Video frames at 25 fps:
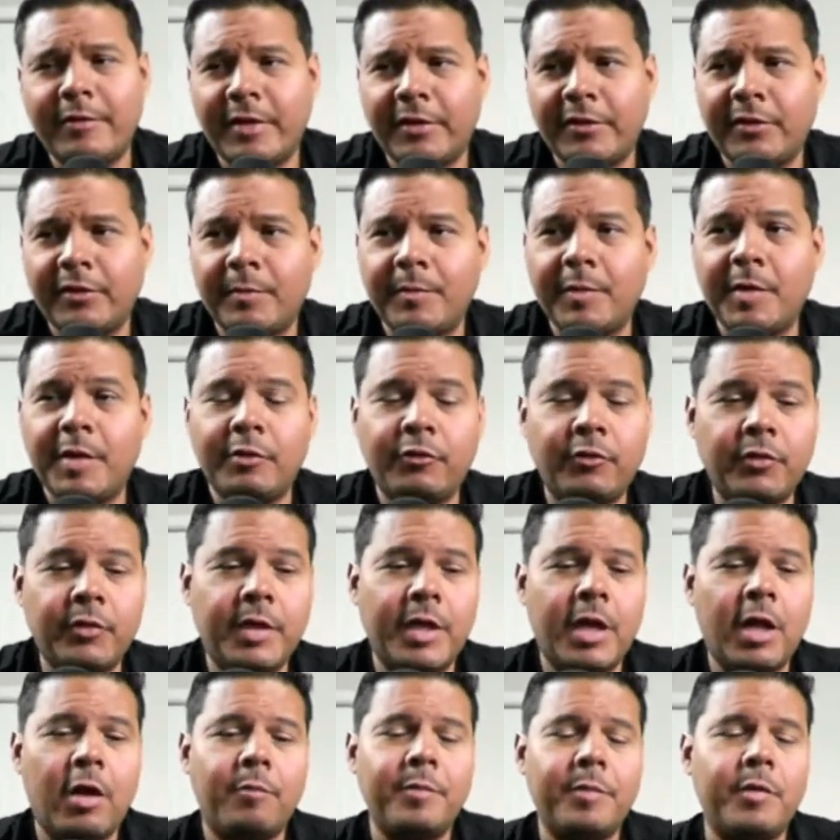Is that something that you
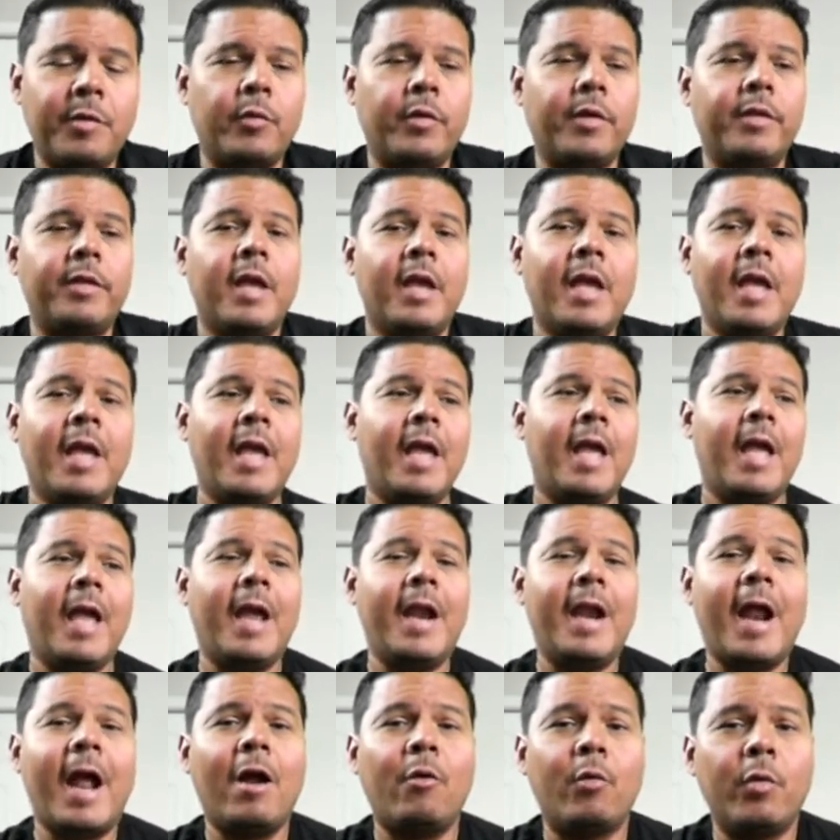can help me with?
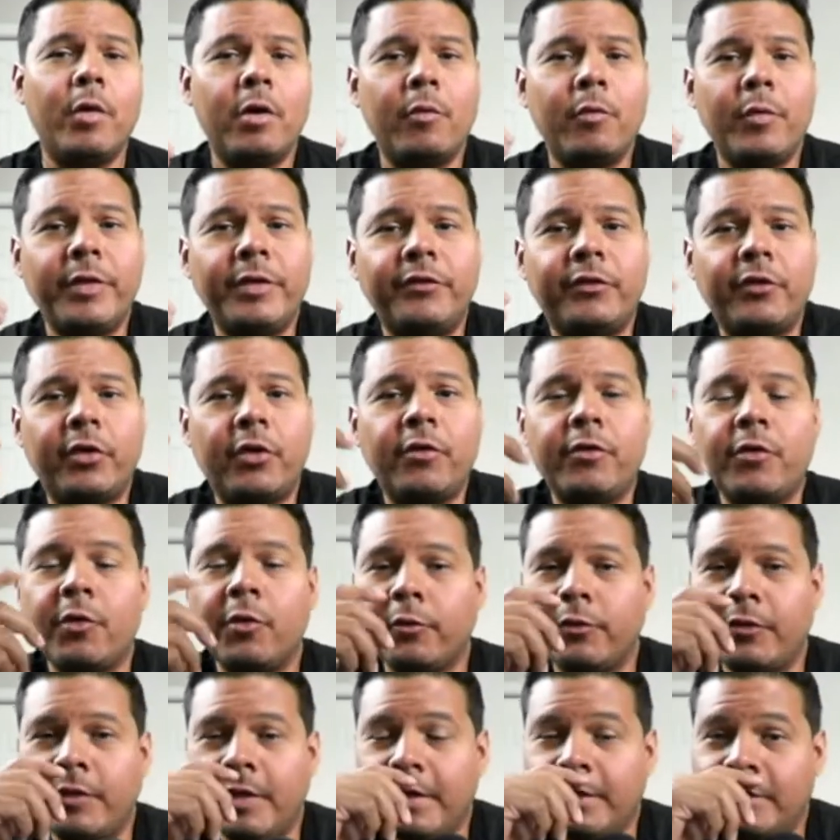And I would always turn
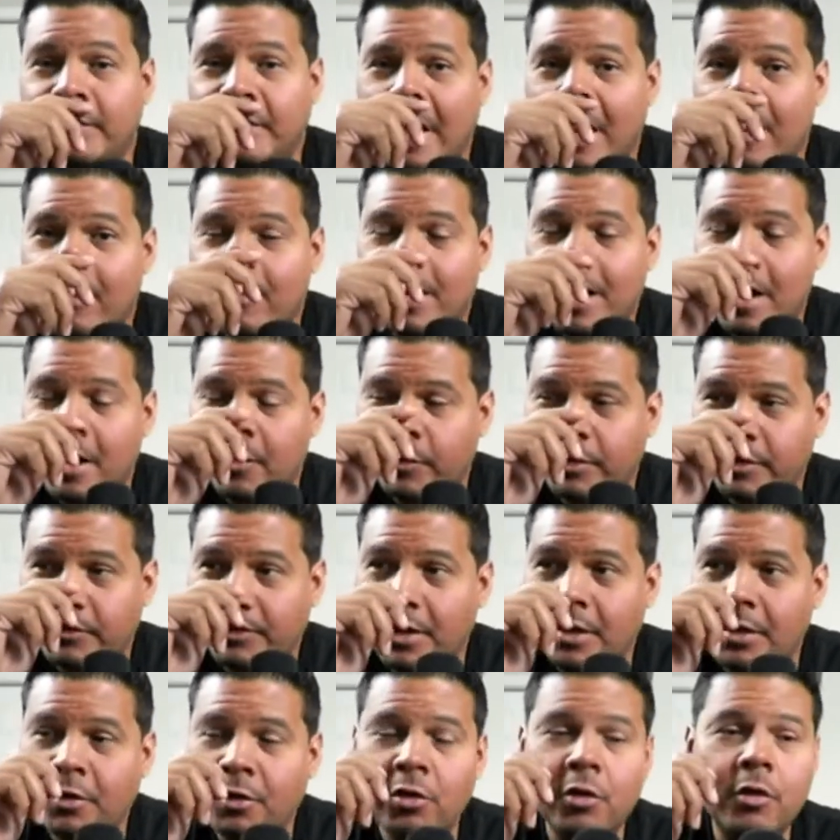those things down and I
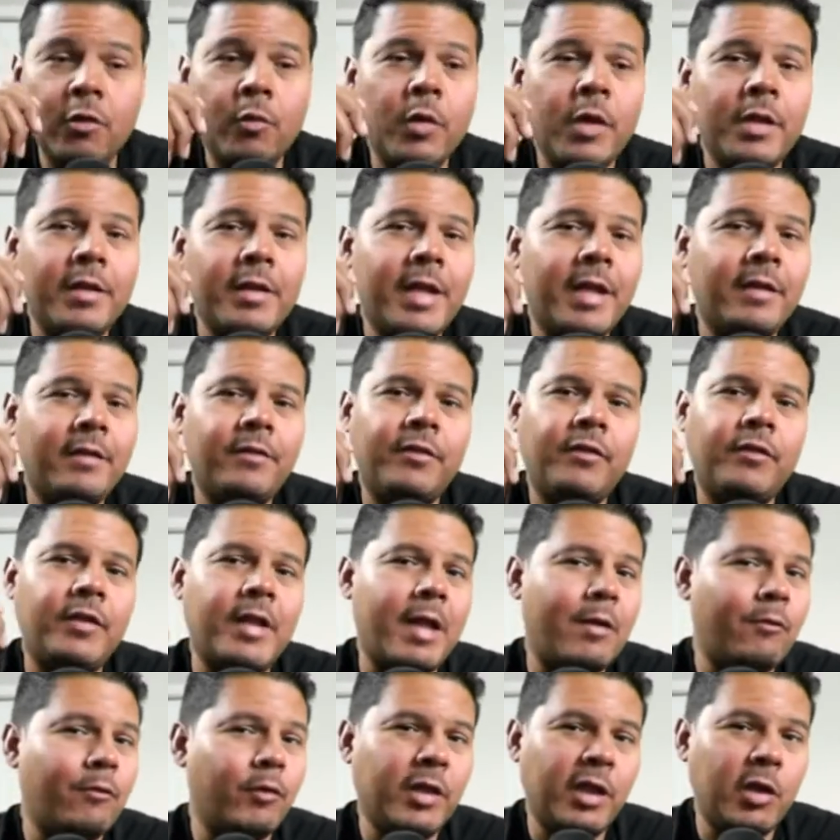would say, you know what, that's
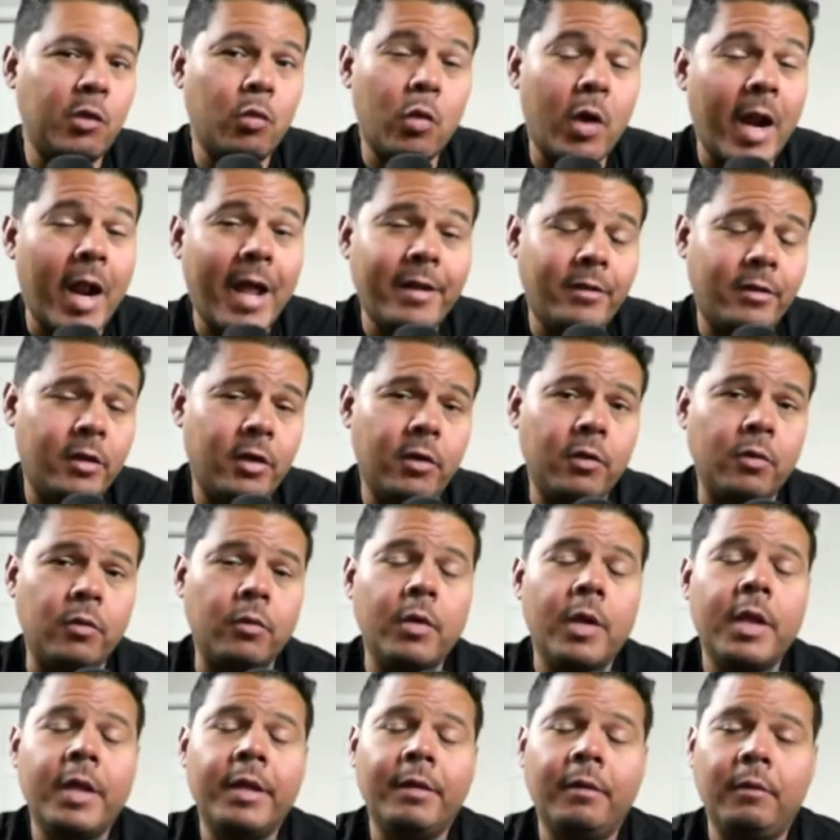not really what I
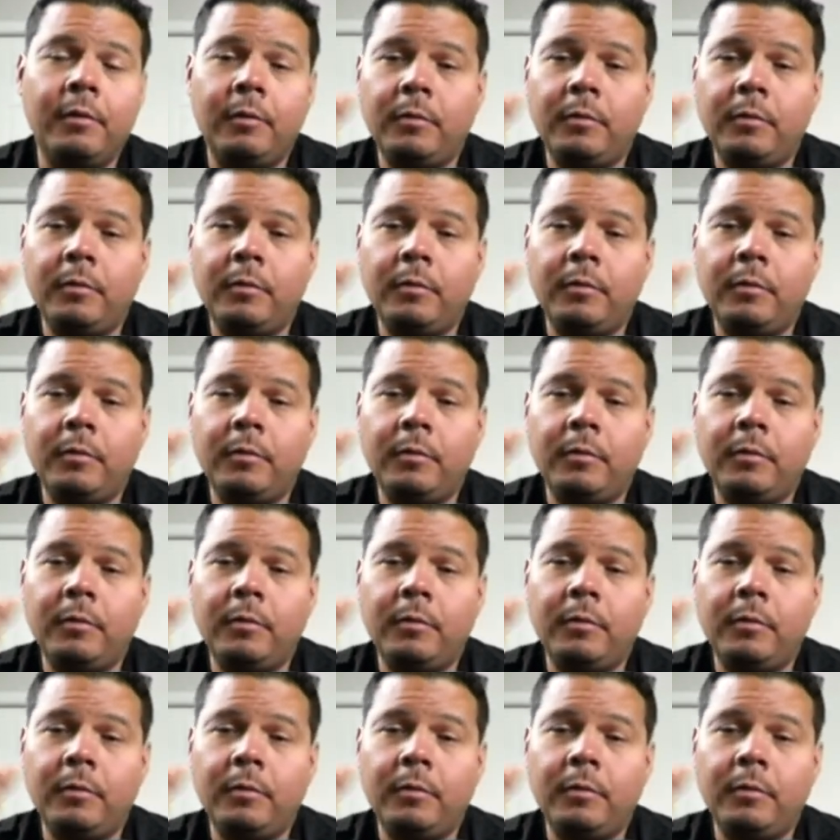do.